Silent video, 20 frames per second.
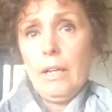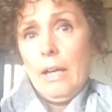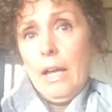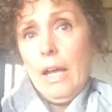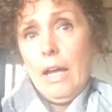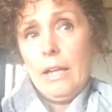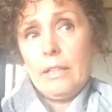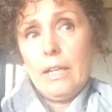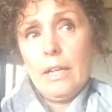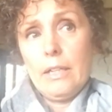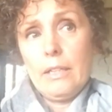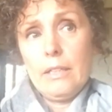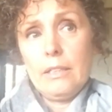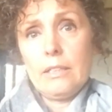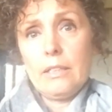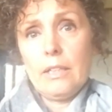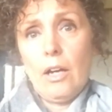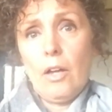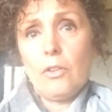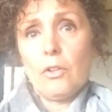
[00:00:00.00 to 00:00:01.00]
and get
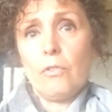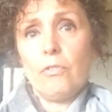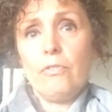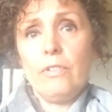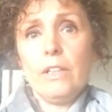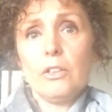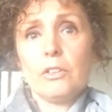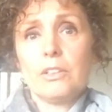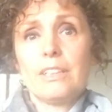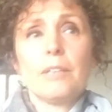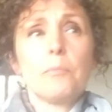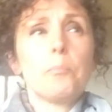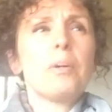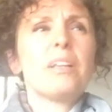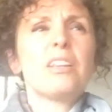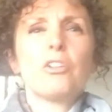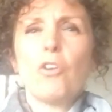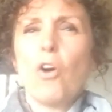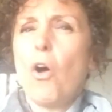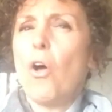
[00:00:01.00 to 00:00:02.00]
into other fields,
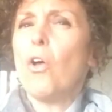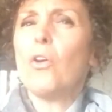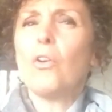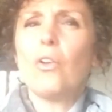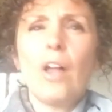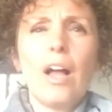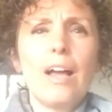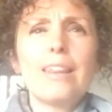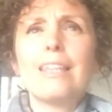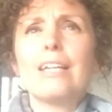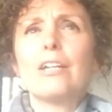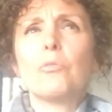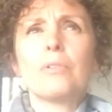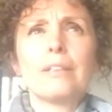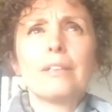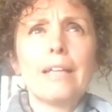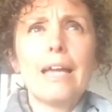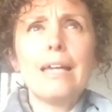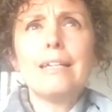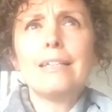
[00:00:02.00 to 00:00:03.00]
but they're all, I think,
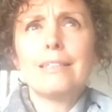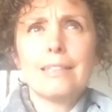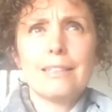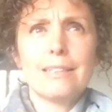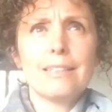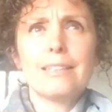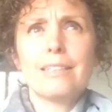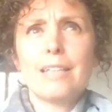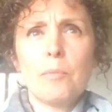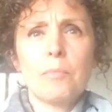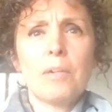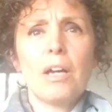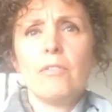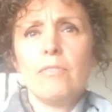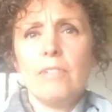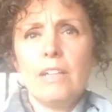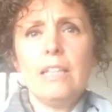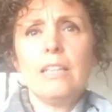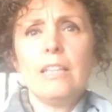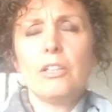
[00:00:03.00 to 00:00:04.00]
related to the same kind of
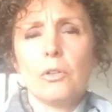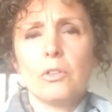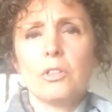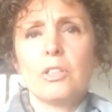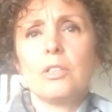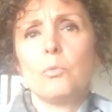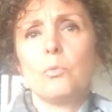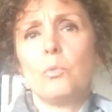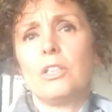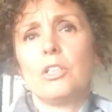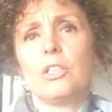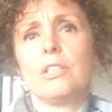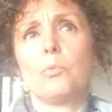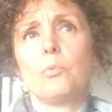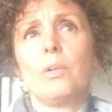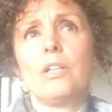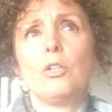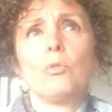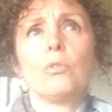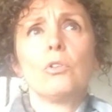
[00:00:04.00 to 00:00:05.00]
ethos, which is
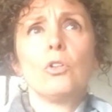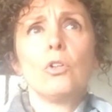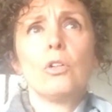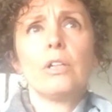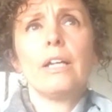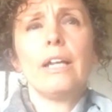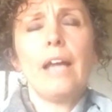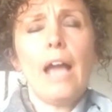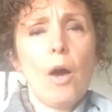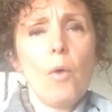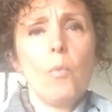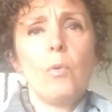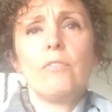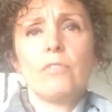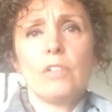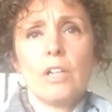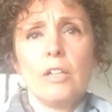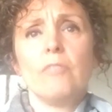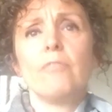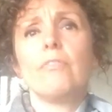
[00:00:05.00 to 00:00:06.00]
when you look at how we've
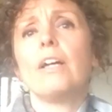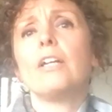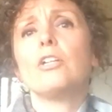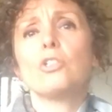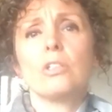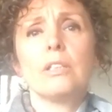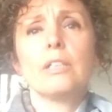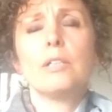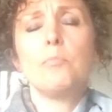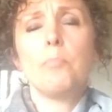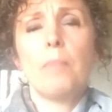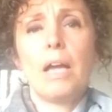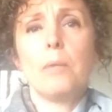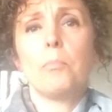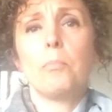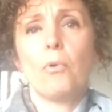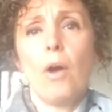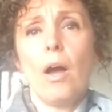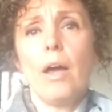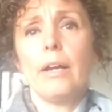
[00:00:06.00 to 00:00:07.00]
conventionally made
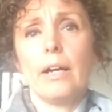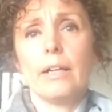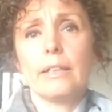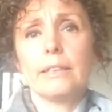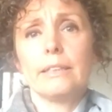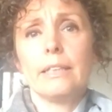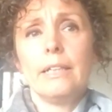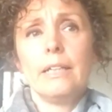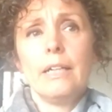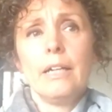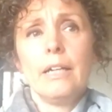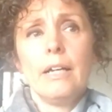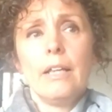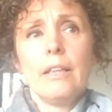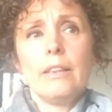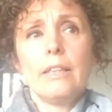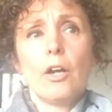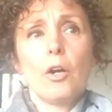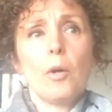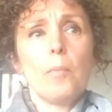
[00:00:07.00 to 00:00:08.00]
products
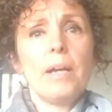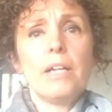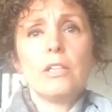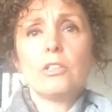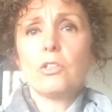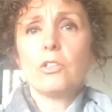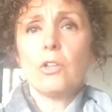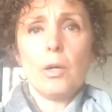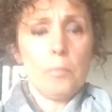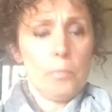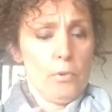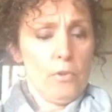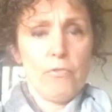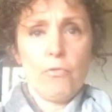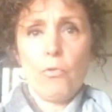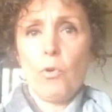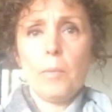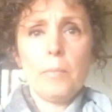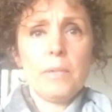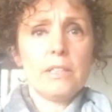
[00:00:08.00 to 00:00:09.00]
that are based on
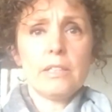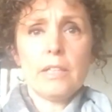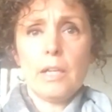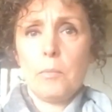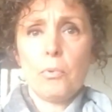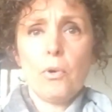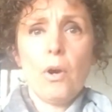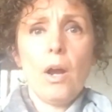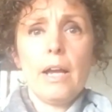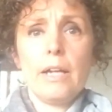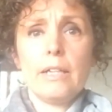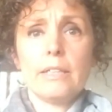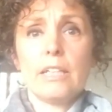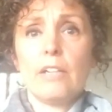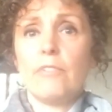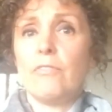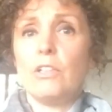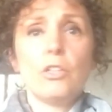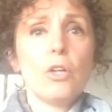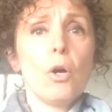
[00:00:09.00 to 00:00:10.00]
performance and price,
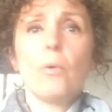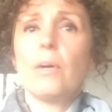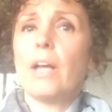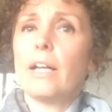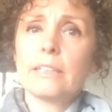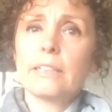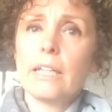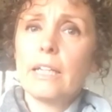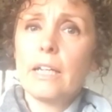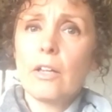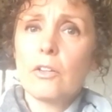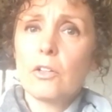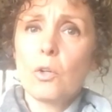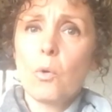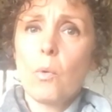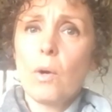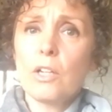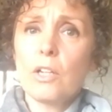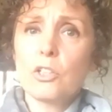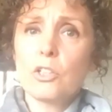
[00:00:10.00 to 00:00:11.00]
if you don't ask any other
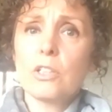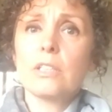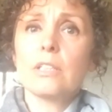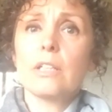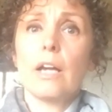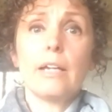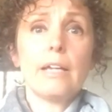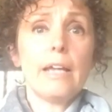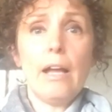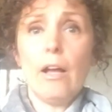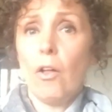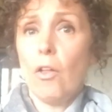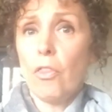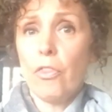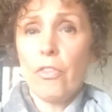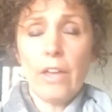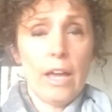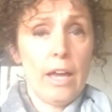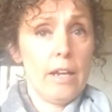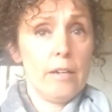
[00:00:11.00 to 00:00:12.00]
questions like health
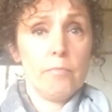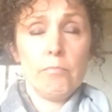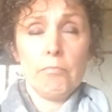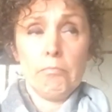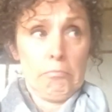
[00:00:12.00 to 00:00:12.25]
and